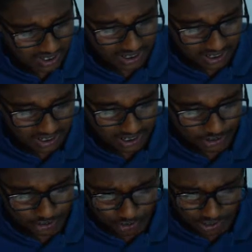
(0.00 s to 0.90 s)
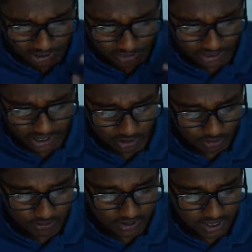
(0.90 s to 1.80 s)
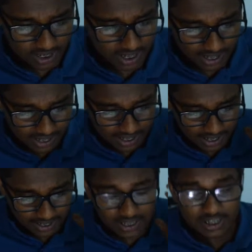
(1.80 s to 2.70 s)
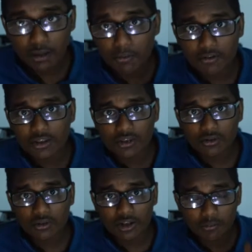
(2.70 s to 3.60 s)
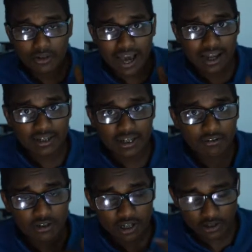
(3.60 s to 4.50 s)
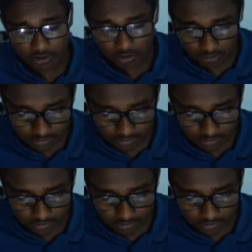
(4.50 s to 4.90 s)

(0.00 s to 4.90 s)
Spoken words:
this, and you don't need to read all of this. Just keep it with you, it'll be handy for later on.